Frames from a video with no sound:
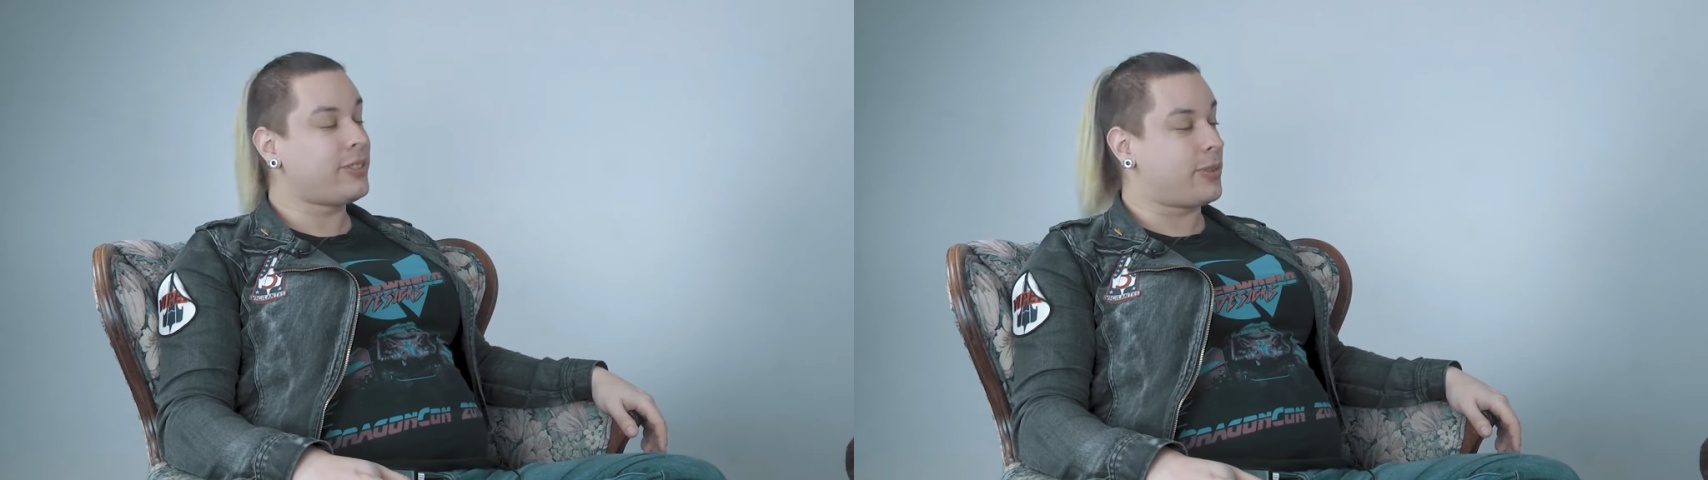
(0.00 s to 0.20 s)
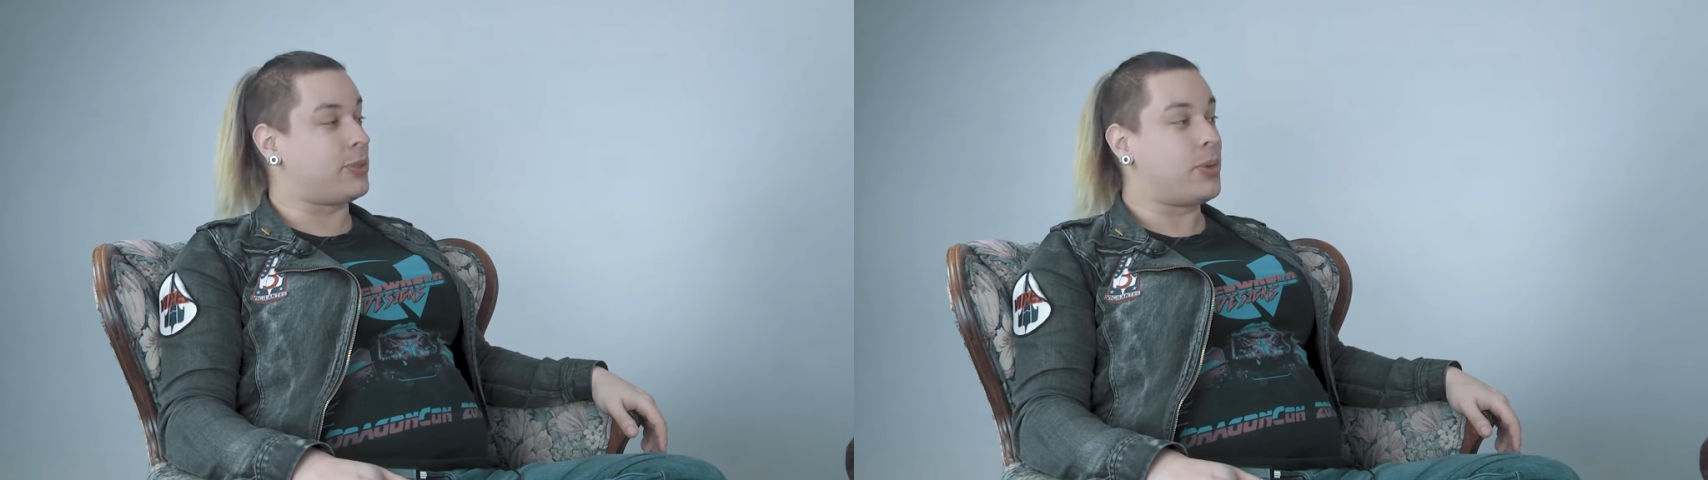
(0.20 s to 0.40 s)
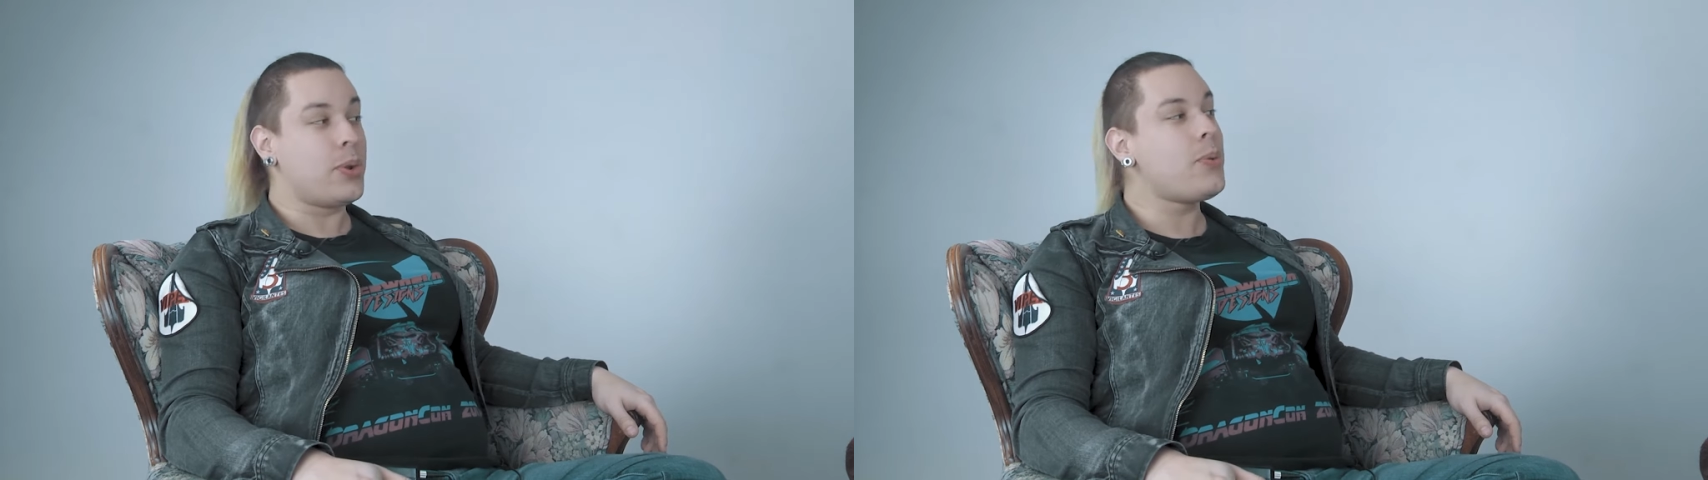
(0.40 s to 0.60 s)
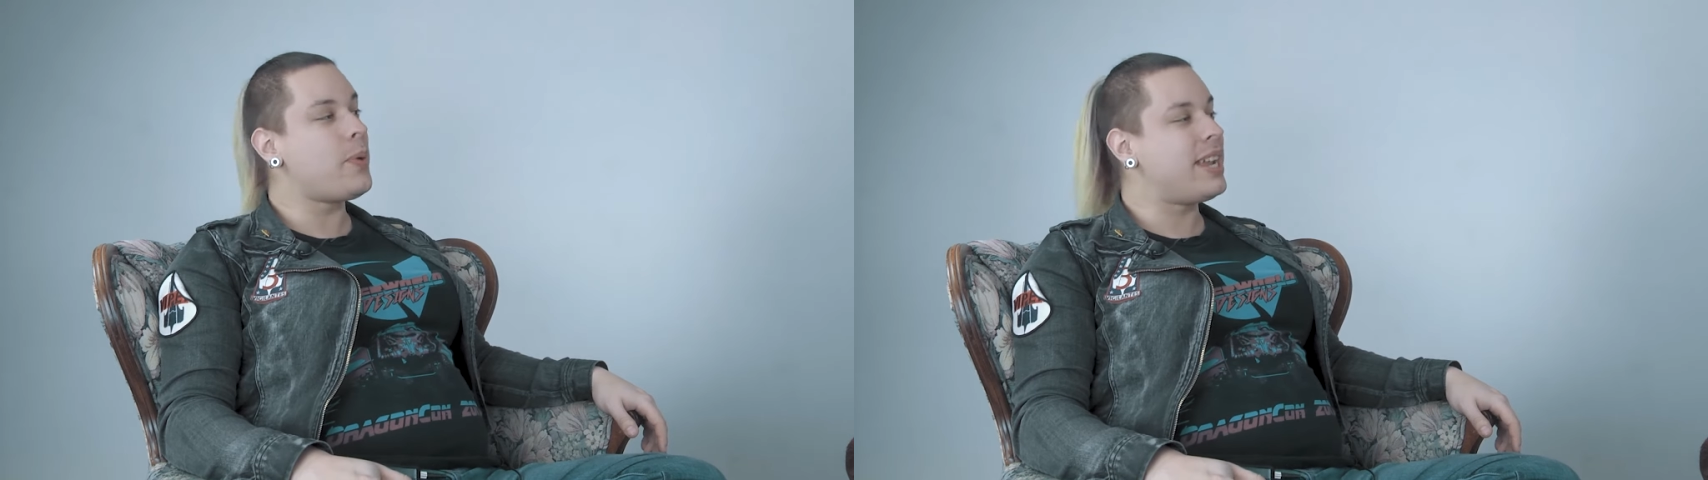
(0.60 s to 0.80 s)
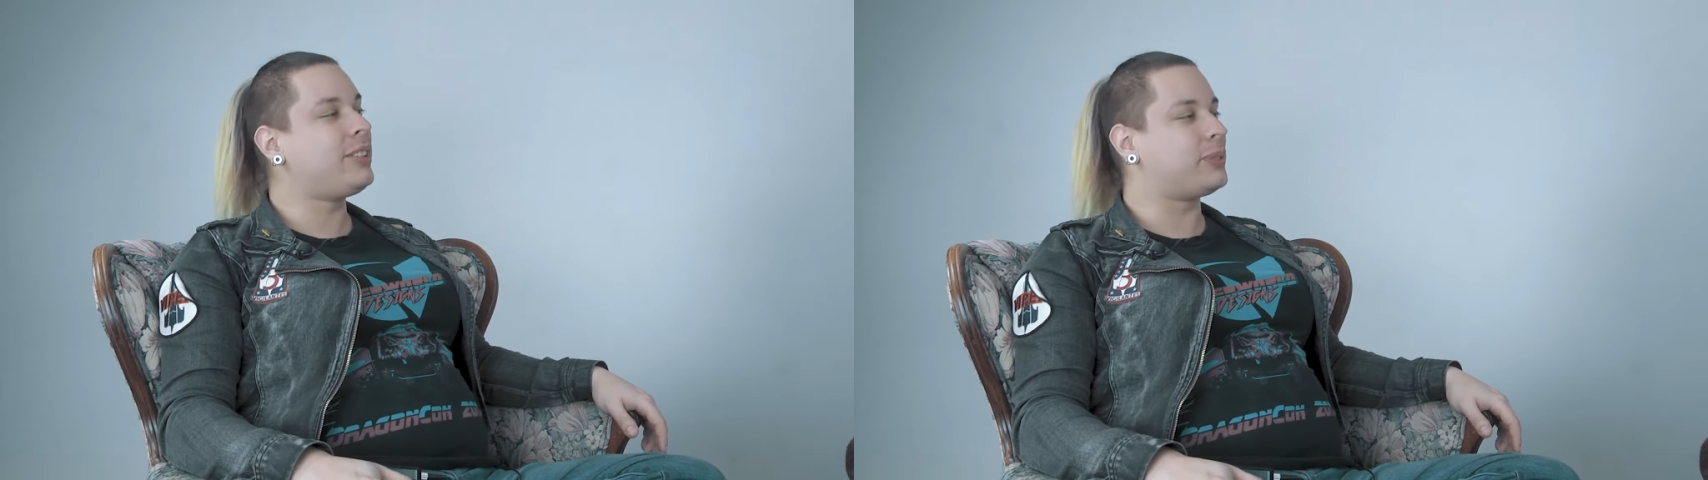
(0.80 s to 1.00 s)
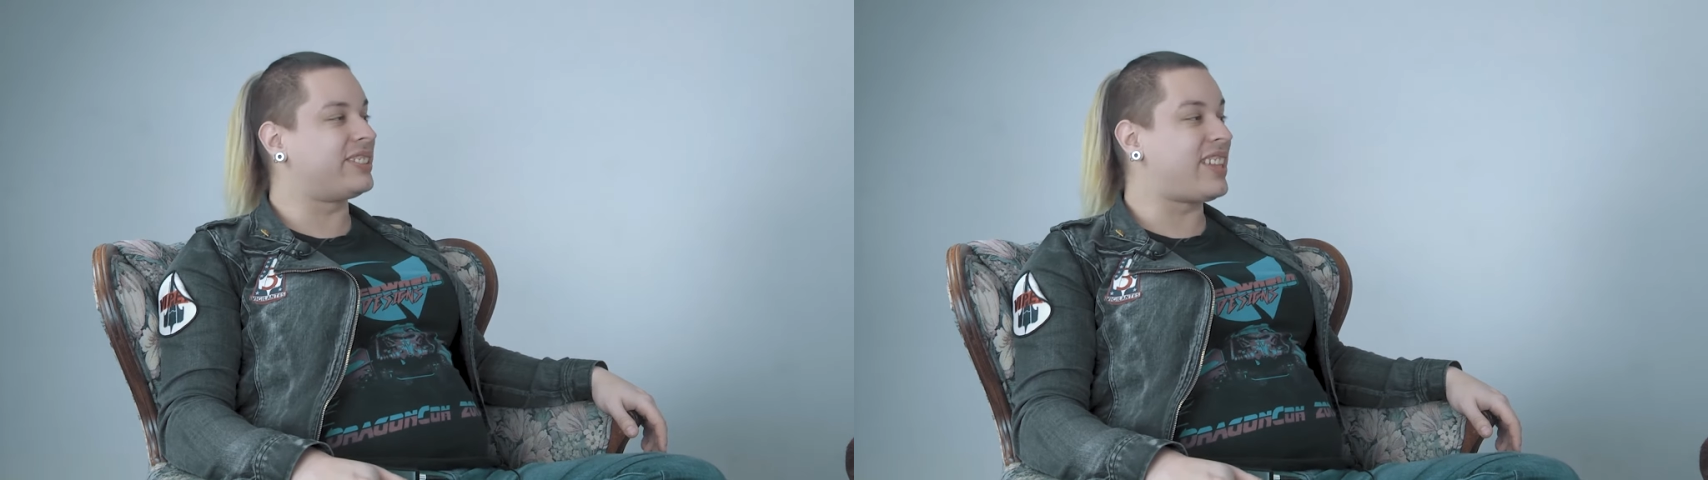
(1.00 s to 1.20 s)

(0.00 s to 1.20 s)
of the 2 weeks was